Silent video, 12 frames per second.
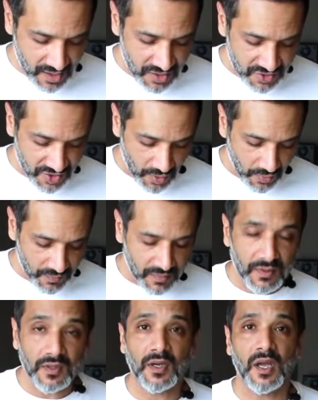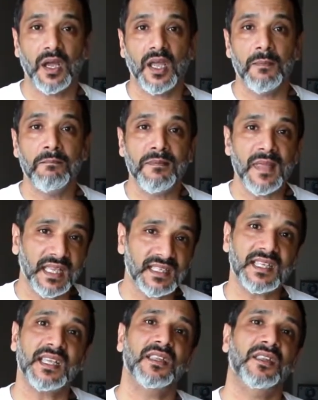So
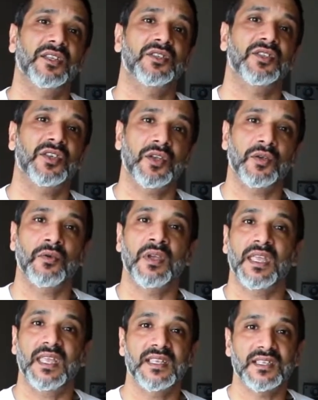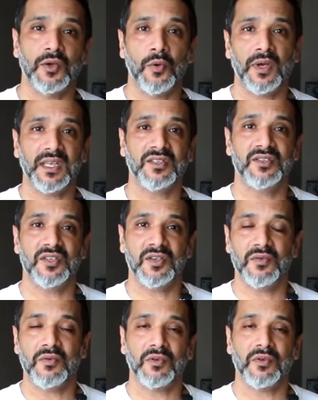mixing the two is going to